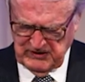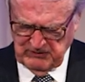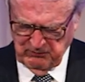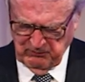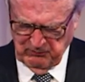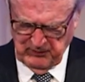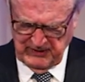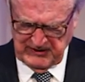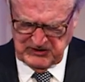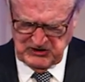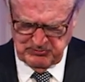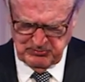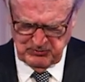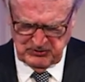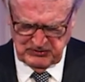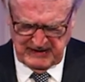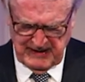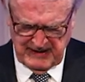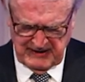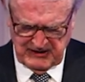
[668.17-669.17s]
inflexible
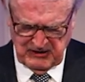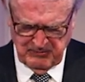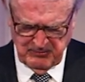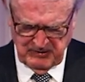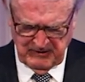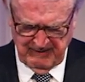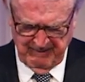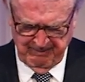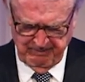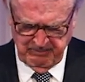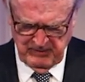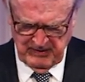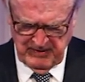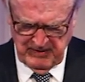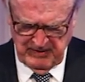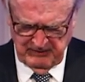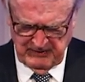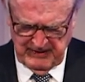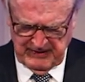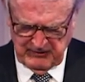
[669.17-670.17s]
document
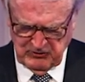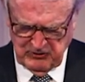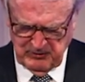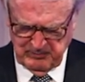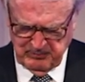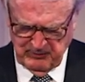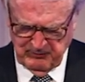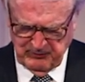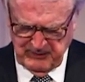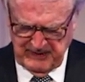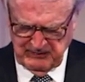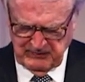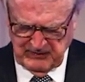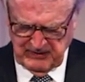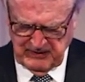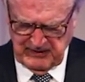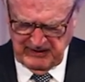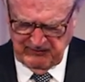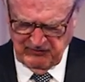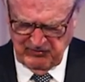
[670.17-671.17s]
that could prevent
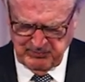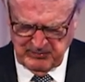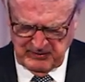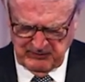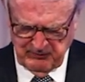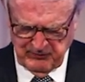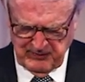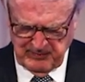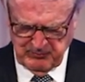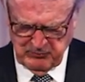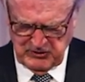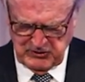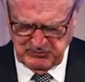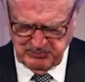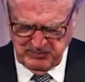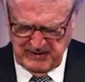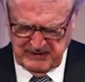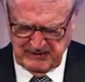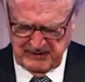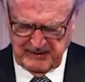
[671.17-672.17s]
the government from
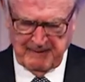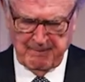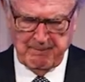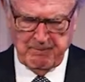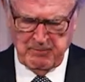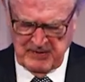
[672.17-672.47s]
responding